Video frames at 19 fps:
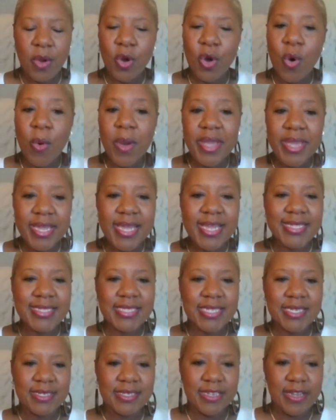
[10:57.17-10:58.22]
going
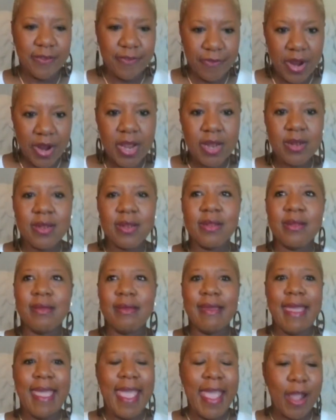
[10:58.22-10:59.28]
into different
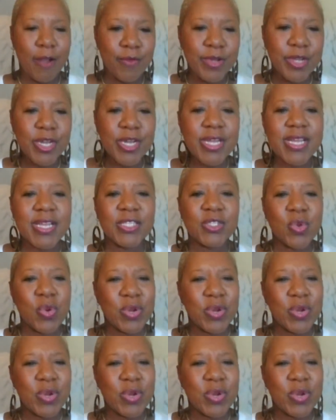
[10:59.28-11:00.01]
areas